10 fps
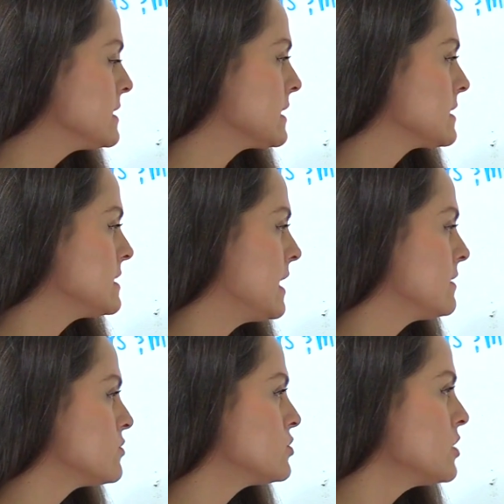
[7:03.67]

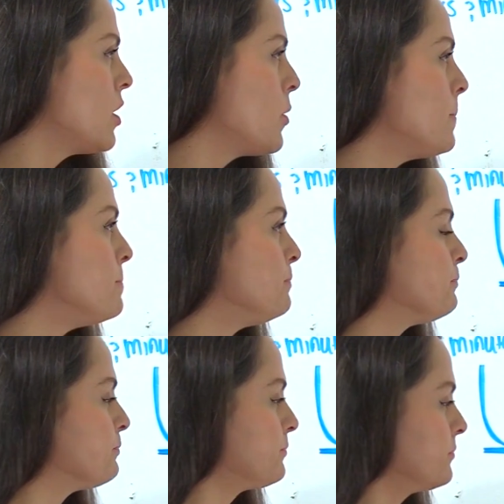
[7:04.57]
16th. So
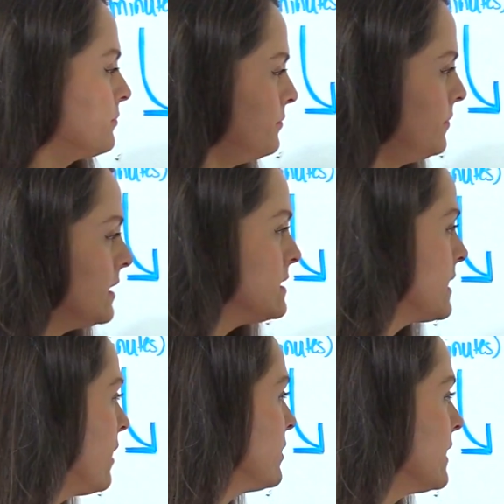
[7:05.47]
to
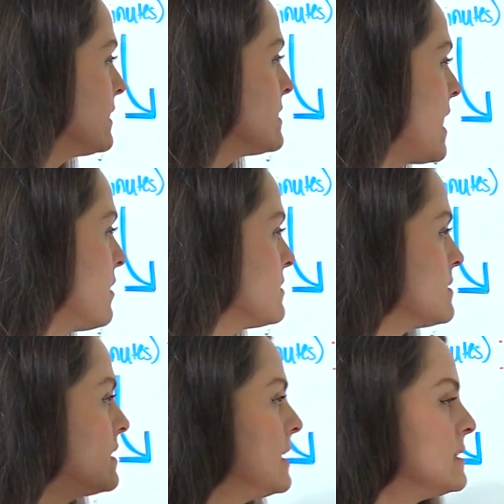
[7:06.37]
calculate this out,
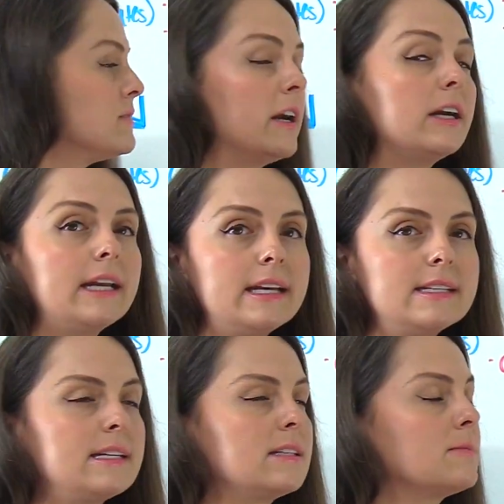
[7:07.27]
it's very
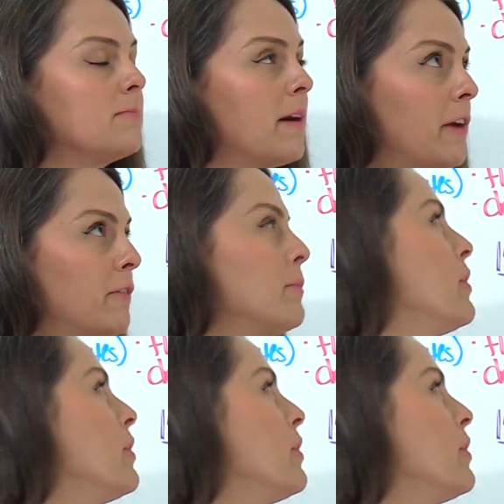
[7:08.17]
easy. It's my favorite